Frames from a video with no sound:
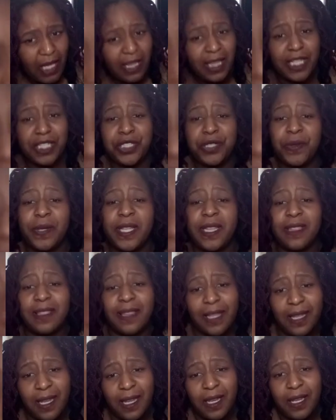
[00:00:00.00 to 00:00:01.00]
that you can
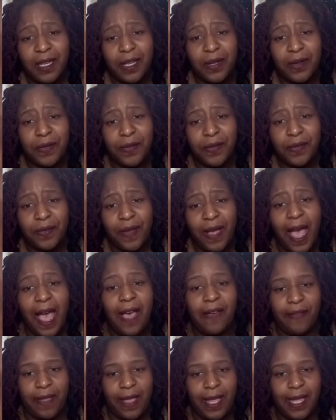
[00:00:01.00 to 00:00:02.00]
think of,
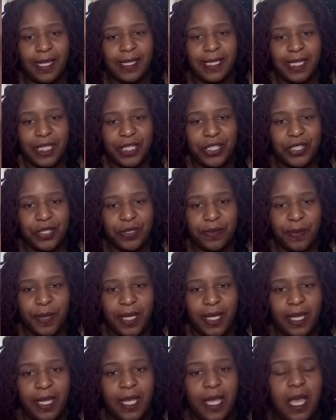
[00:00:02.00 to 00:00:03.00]
I've had teach
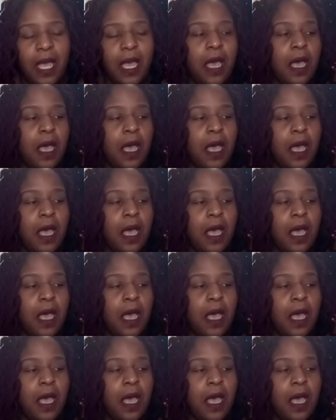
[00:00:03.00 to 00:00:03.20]
me.